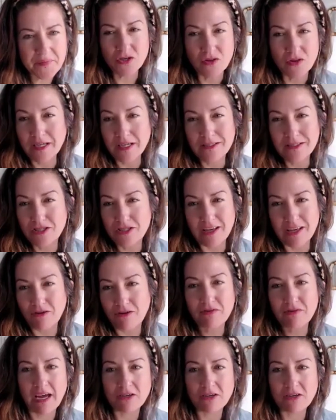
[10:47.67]
So then
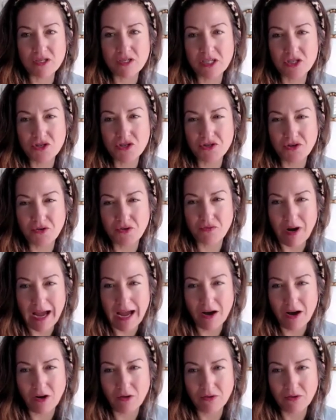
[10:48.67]
that traditional
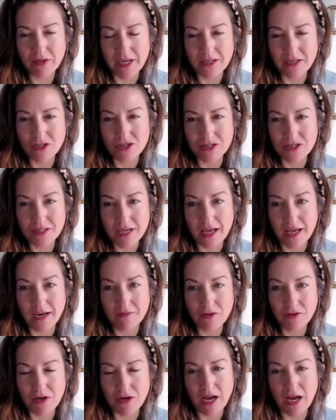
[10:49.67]
route and just kind
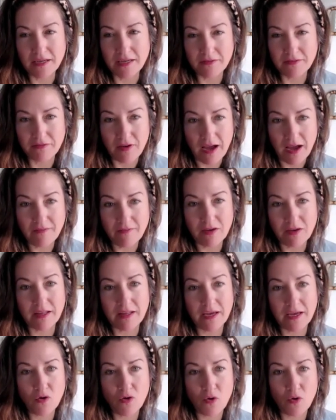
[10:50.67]
of your 9 to 5 and
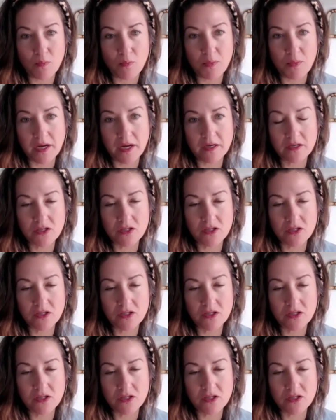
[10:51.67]
like corporate